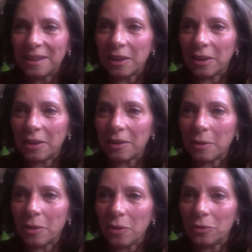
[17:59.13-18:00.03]

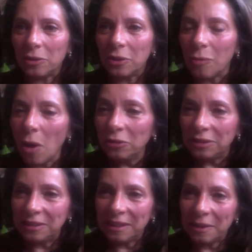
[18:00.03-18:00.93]
on the
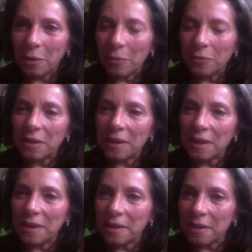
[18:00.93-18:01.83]
quantity of
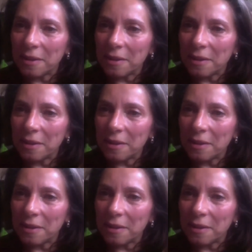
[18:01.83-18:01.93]
the